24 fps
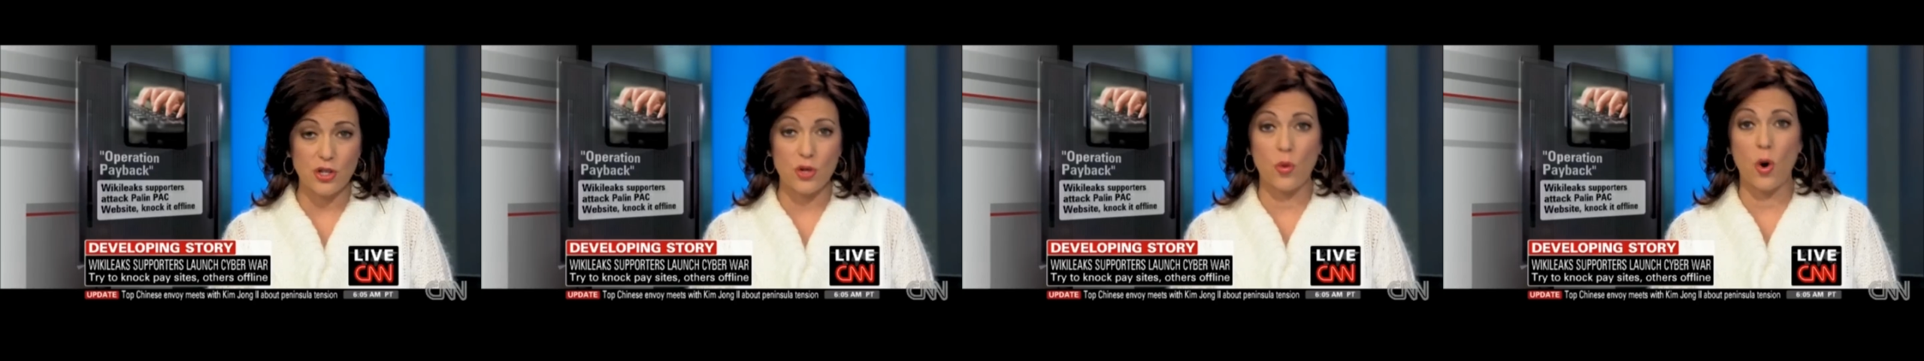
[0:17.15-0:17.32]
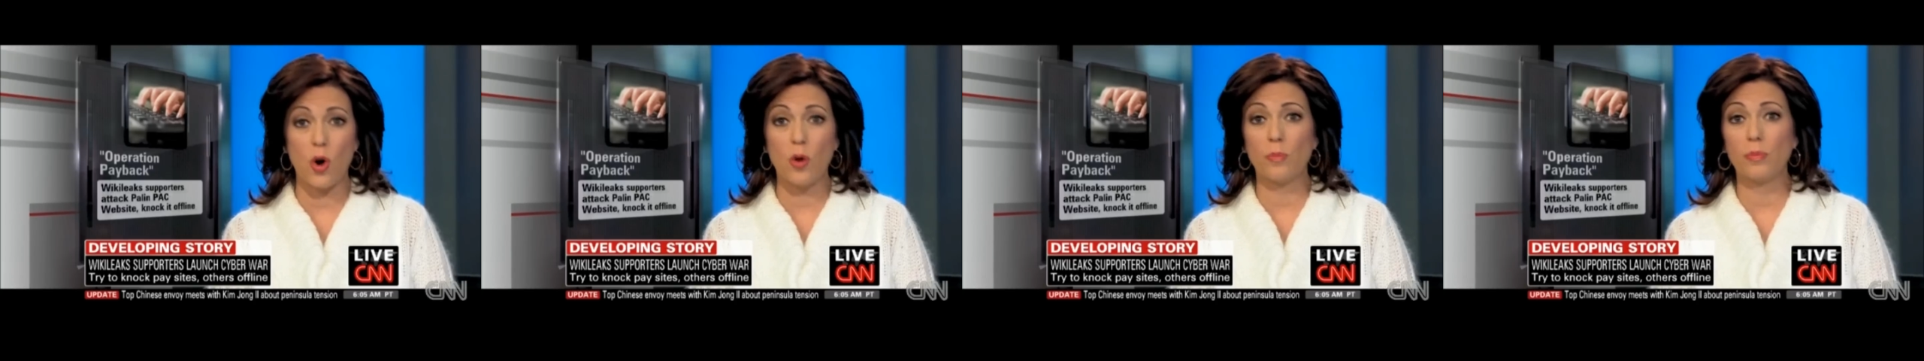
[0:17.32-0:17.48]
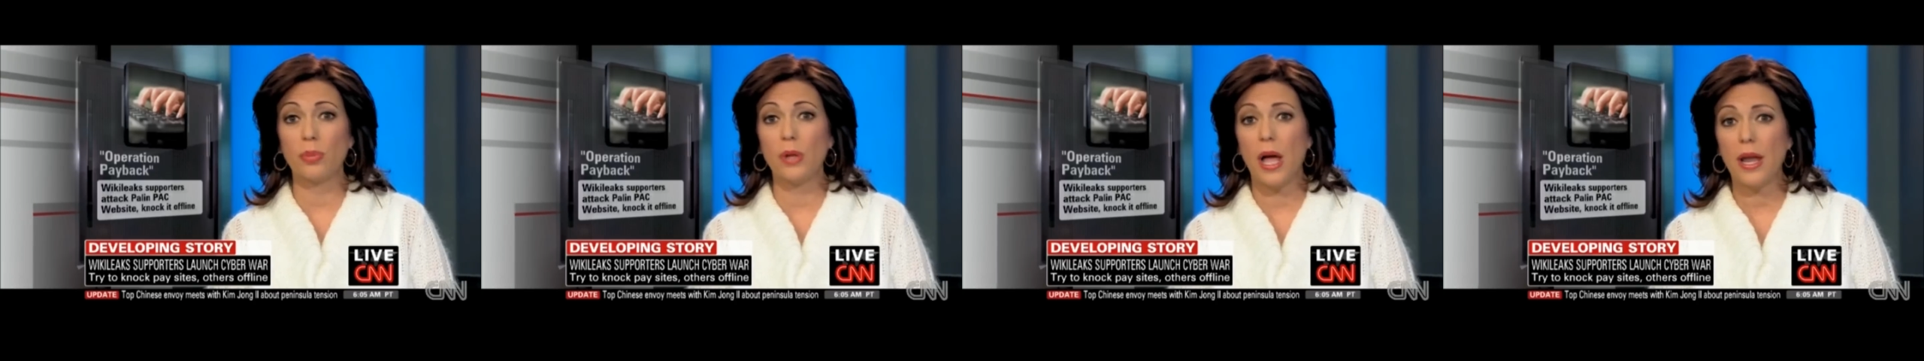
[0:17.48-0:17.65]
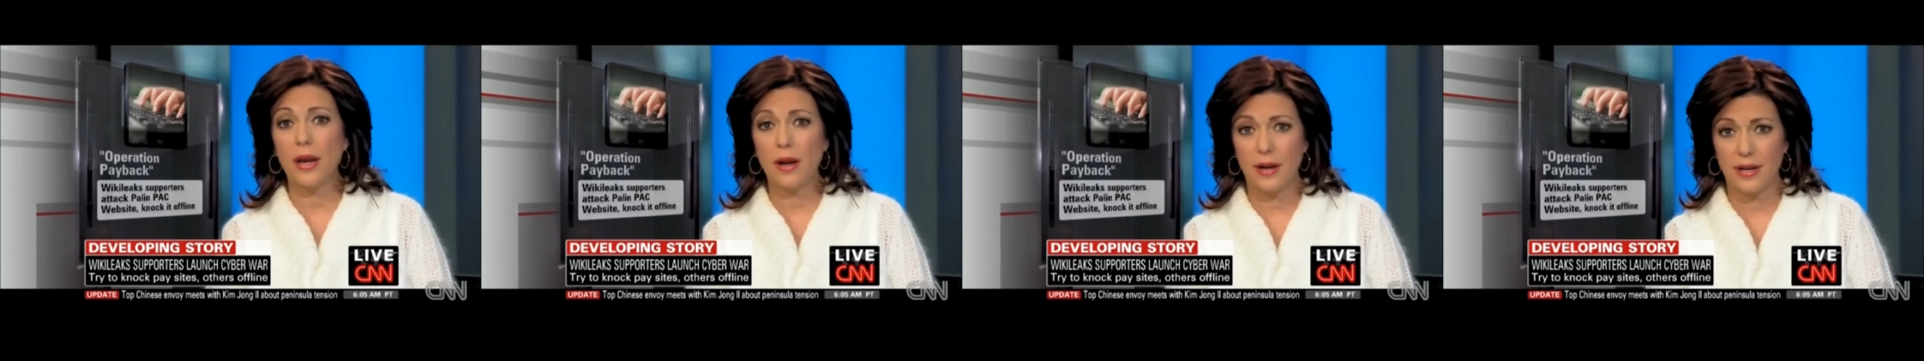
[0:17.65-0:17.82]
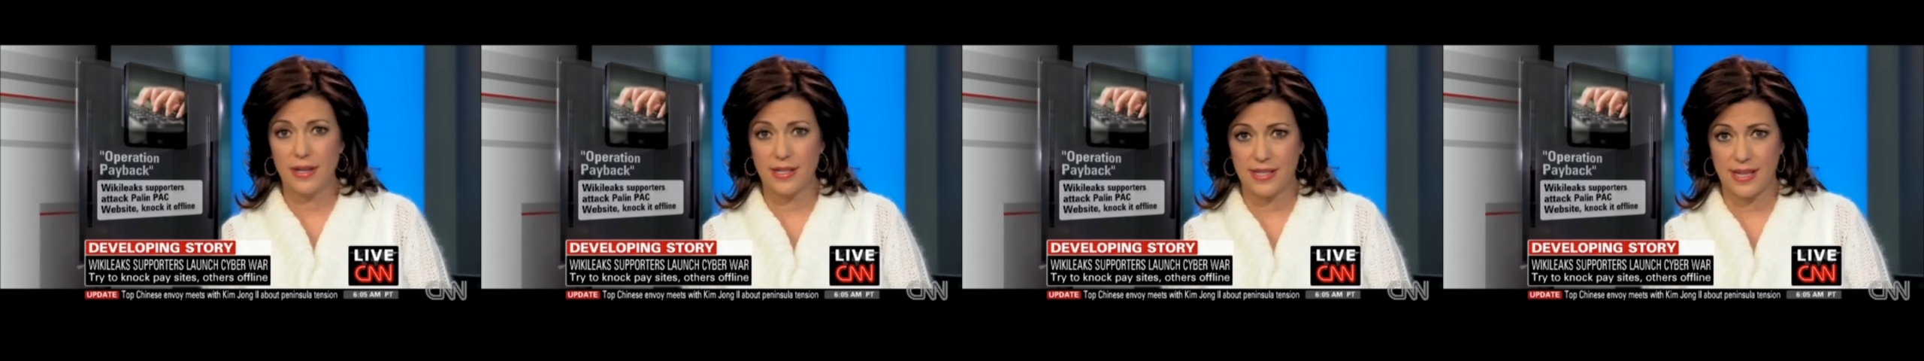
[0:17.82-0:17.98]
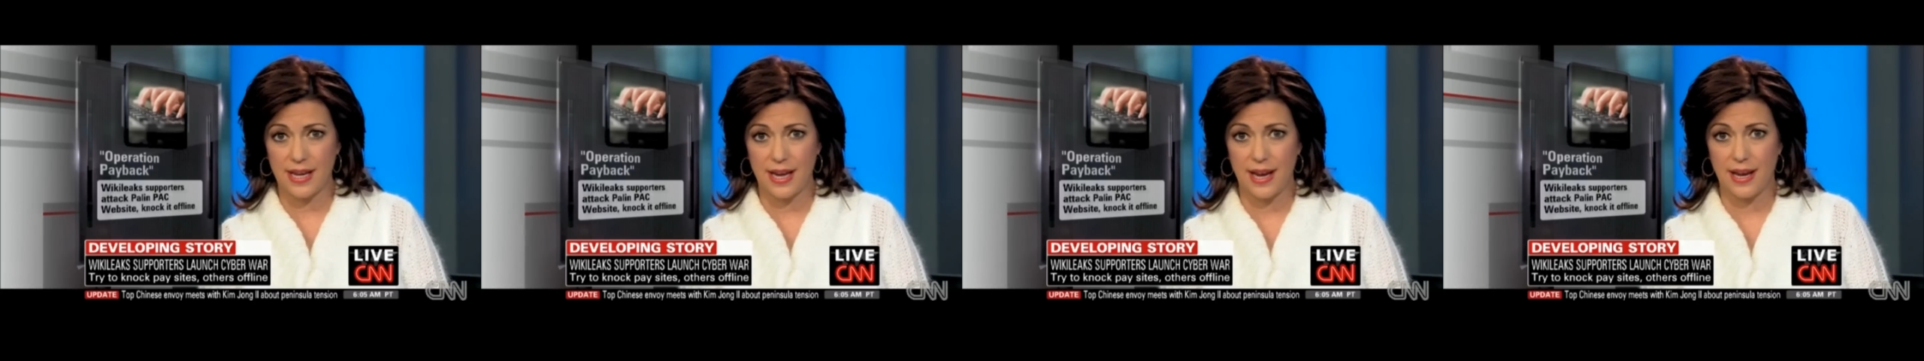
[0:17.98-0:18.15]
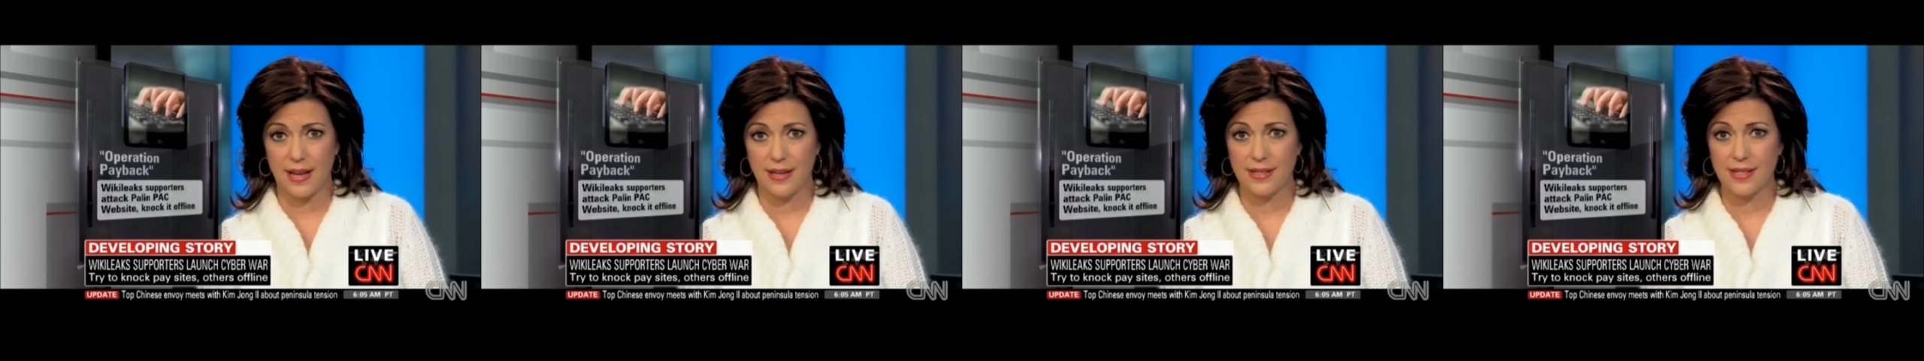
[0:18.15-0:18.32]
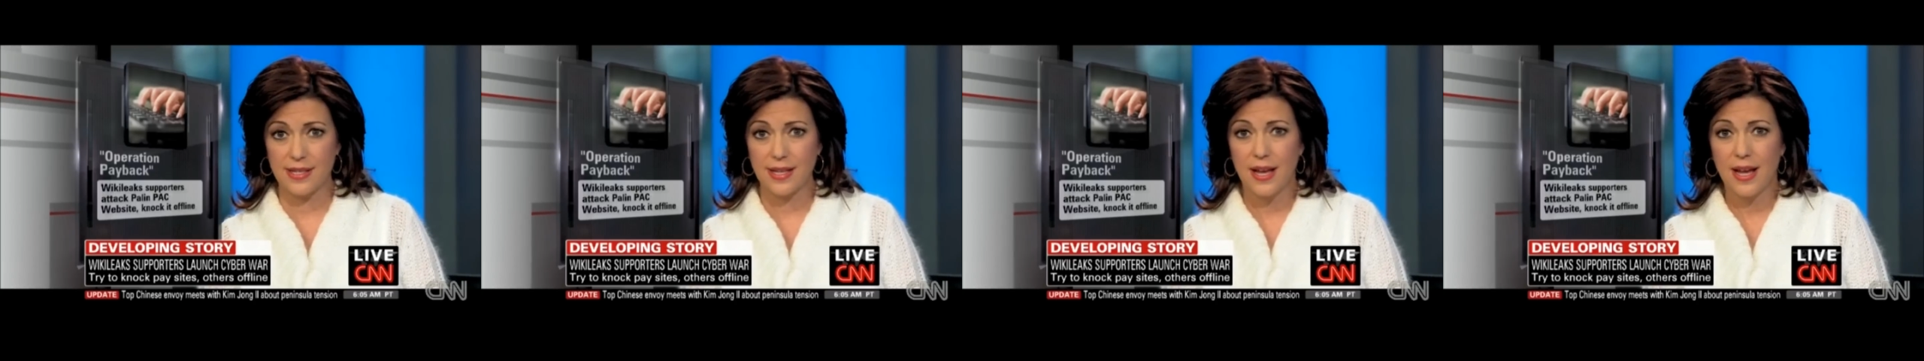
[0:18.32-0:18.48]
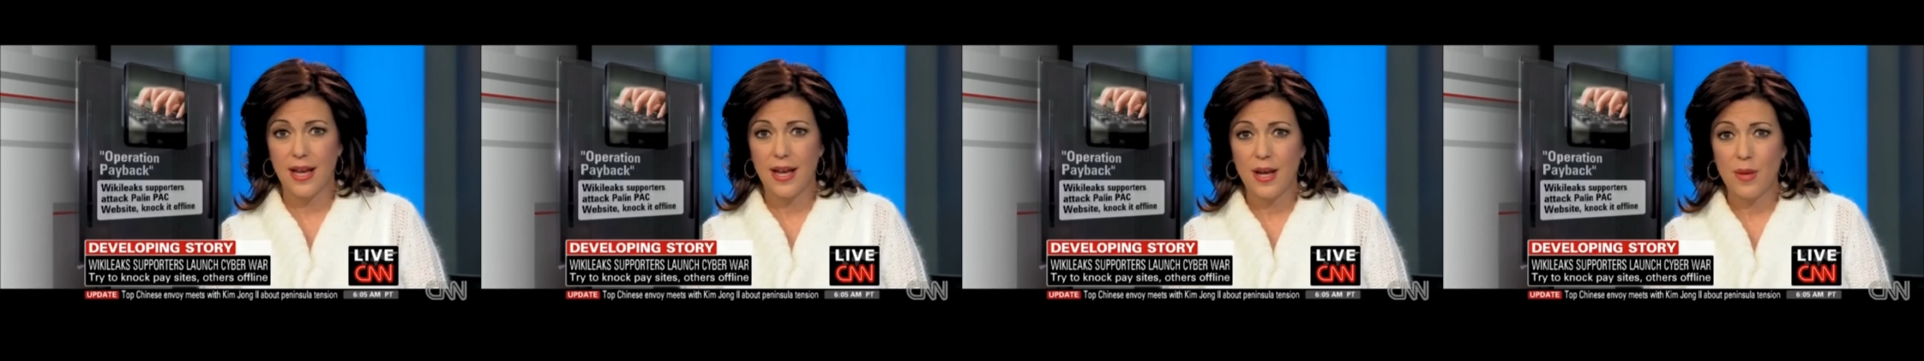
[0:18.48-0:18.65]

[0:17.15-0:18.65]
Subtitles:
quote, blood on his hands.